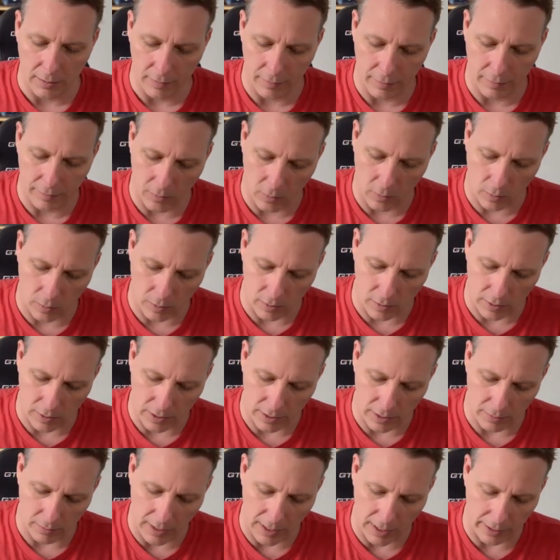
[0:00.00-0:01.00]

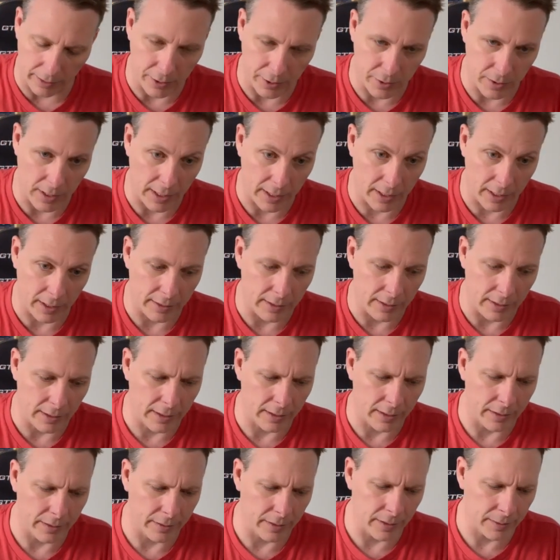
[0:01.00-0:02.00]
for rally tracking and that
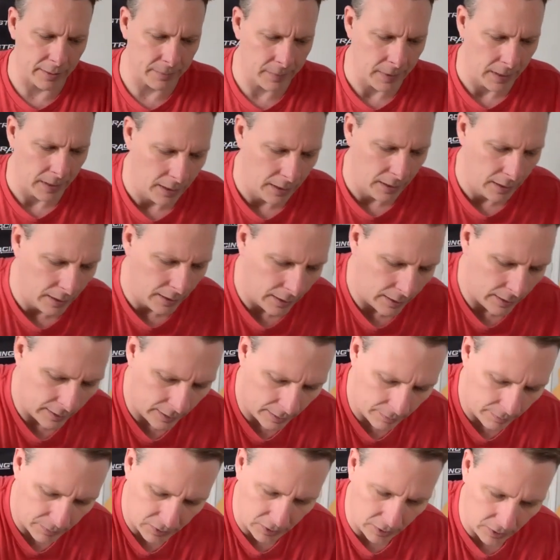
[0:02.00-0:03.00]
kind of thing.
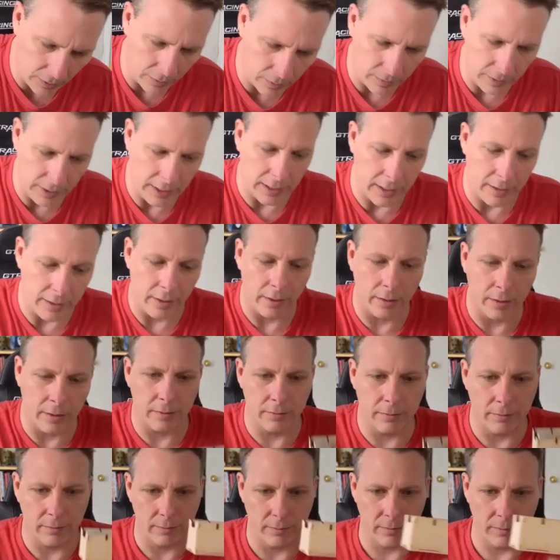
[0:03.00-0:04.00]
So yeah,
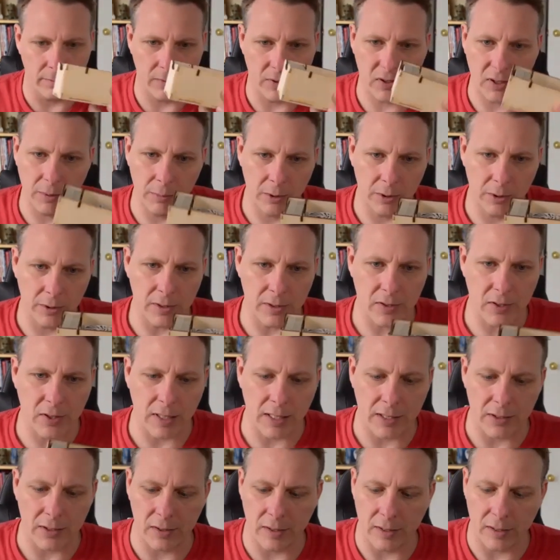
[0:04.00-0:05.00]
they're similar in
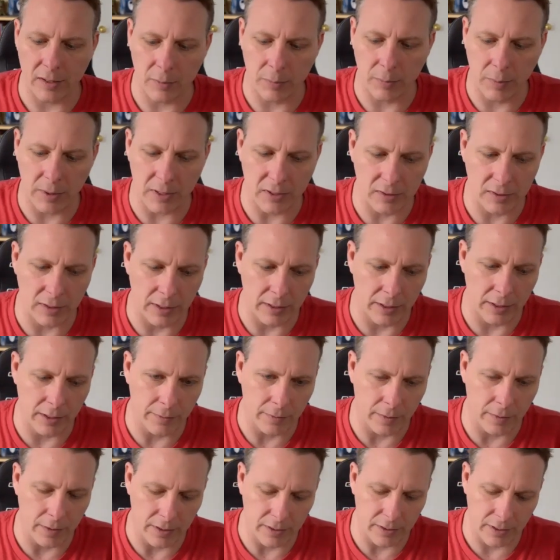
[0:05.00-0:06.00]
size to this, but a slightly
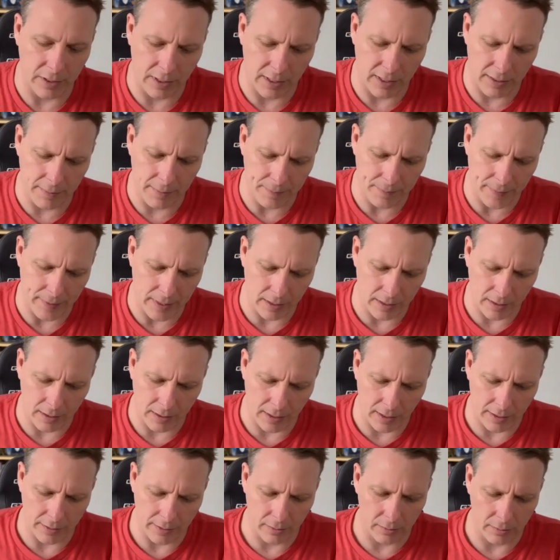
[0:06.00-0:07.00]
different design,
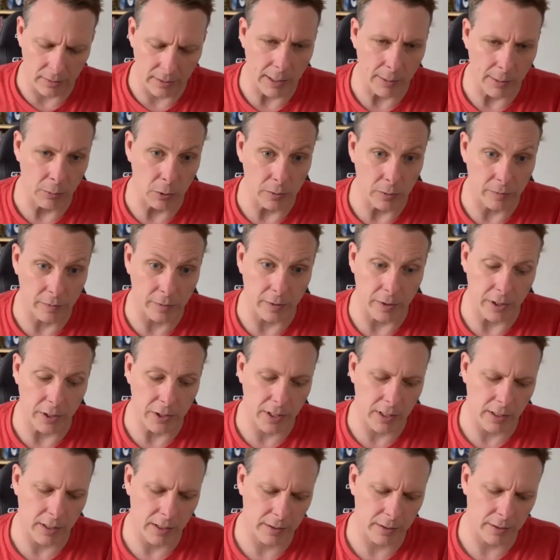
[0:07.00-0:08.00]
and they're labeled for
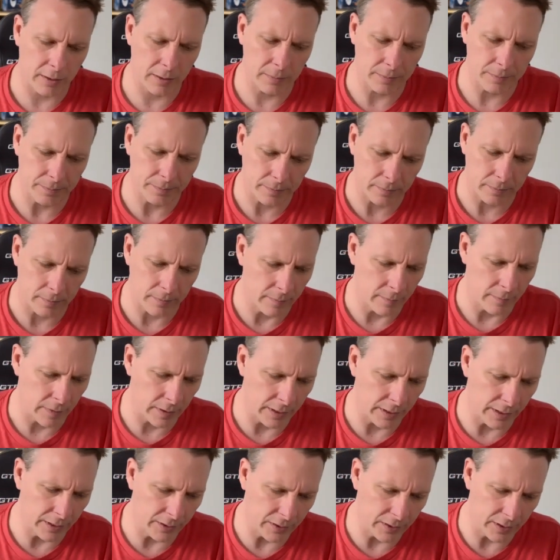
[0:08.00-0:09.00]
each character.
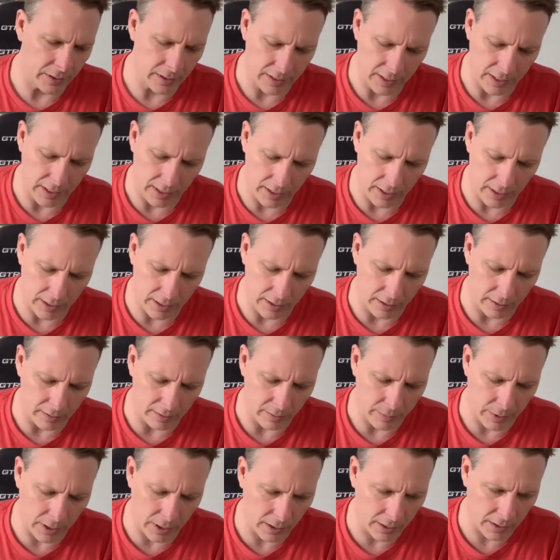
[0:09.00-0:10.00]
Very easy to take in and out of
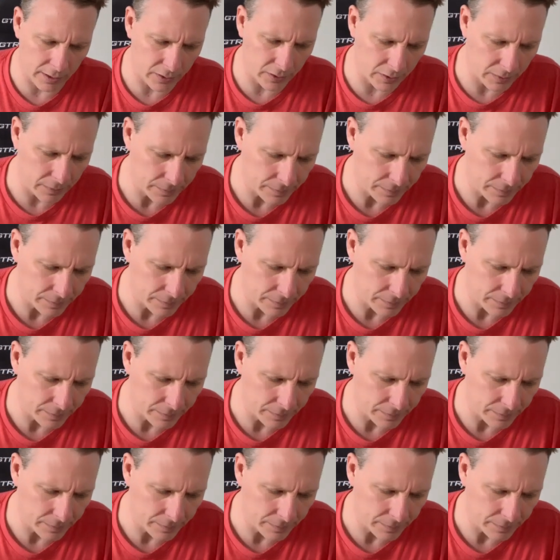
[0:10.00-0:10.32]
the box.